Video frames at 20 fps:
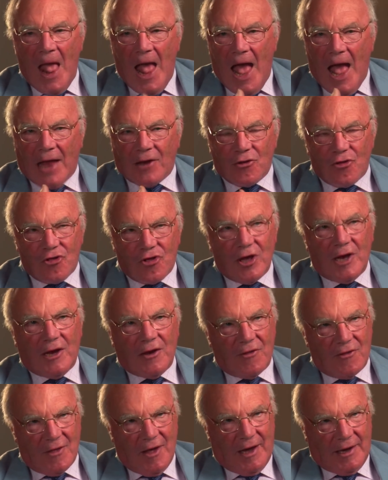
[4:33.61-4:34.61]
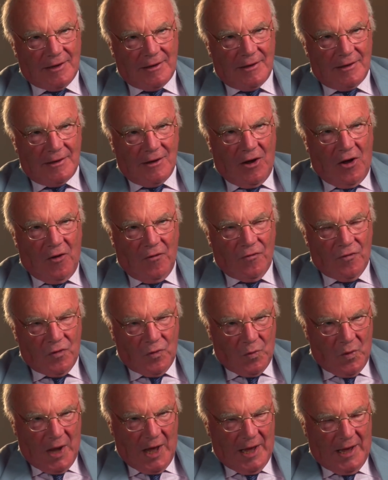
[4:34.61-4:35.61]
and she decided on
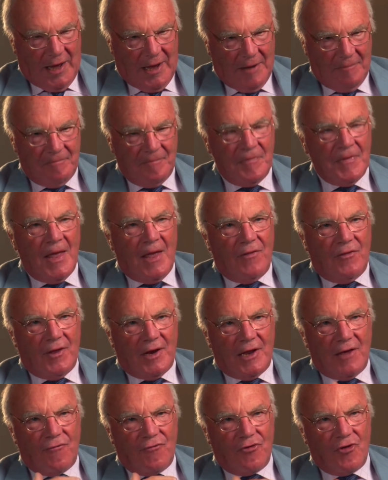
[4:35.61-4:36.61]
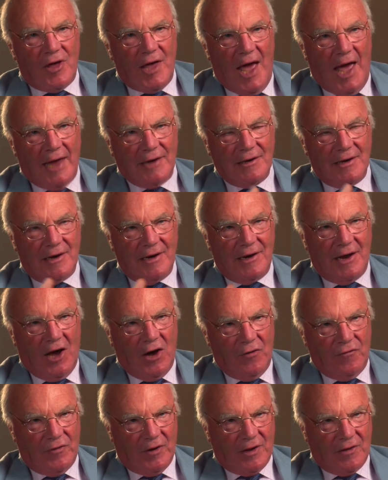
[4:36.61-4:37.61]
the way that if she handed it
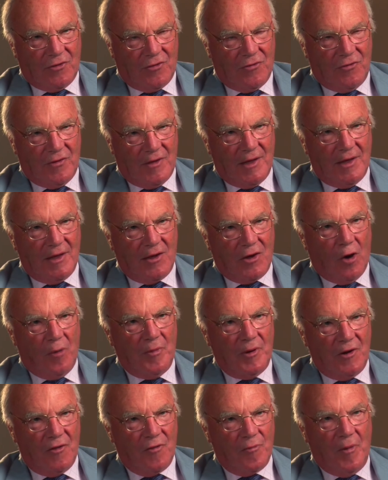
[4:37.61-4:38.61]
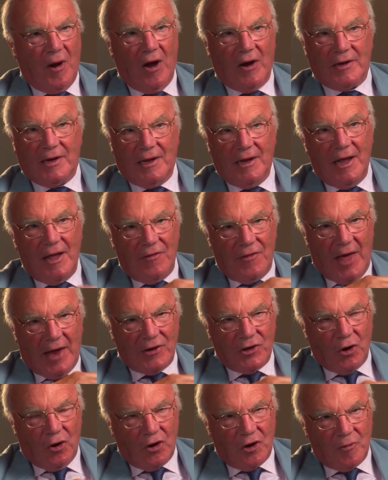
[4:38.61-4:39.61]
over to the Communist Party,
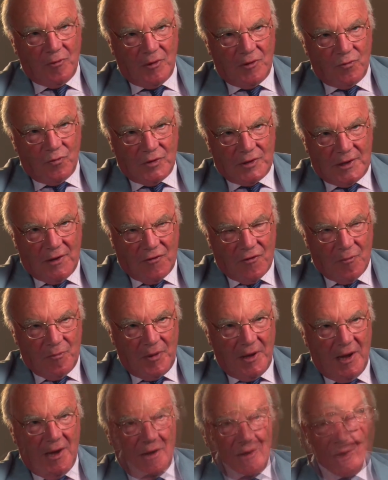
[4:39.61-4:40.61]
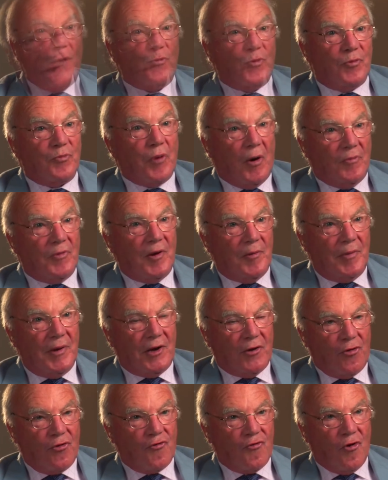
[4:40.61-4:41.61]
that document would disappear. It would probably be
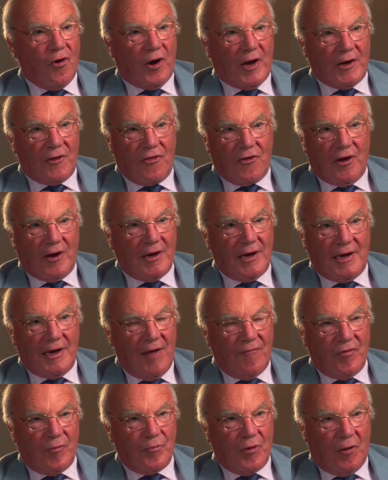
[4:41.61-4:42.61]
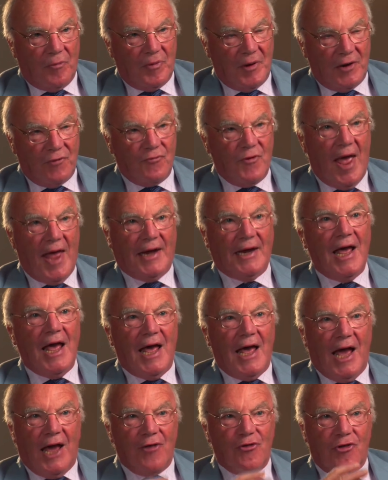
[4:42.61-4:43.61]
destroyed, certainly never properly read.
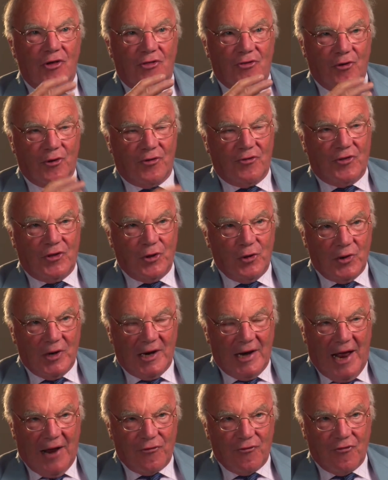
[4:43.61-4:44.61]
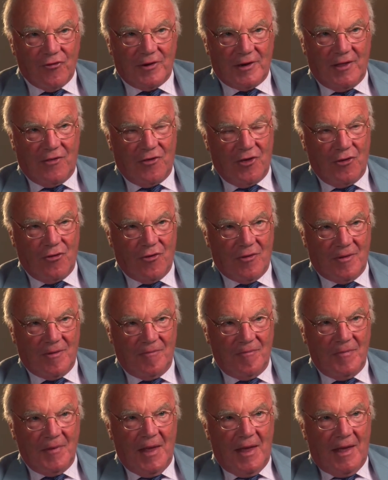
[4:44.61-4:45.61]
And she took the unilateral
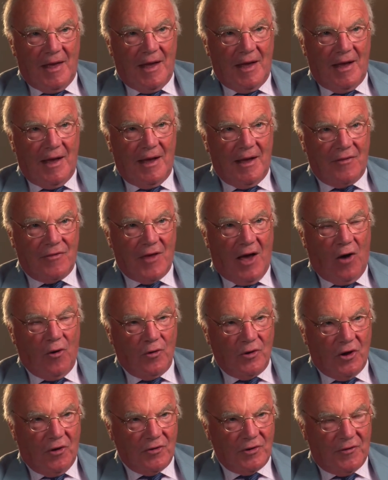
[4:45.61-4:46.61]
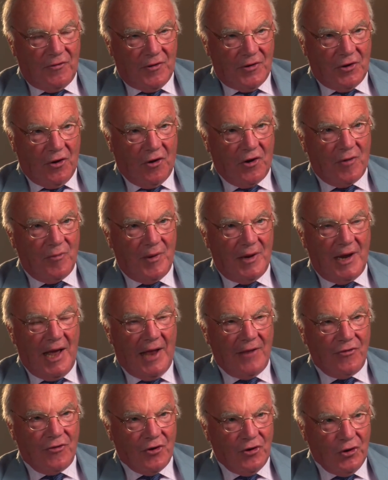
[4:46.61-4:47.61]
decision to hold on to the document
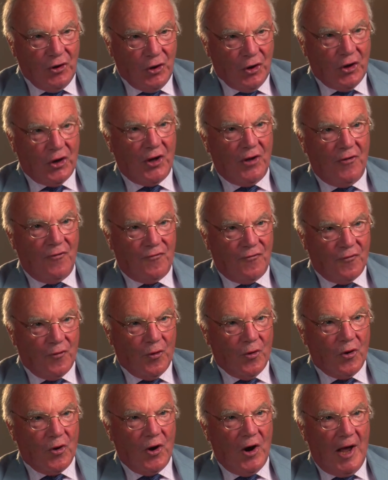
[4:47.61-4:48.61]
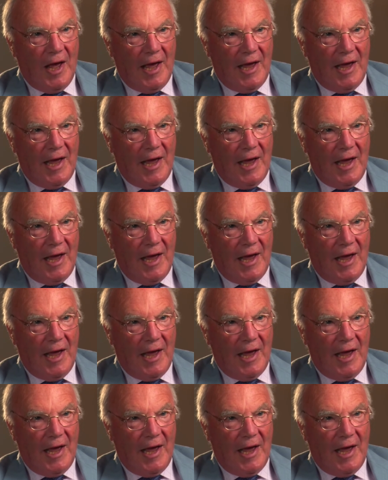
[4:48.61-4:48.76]
and to look for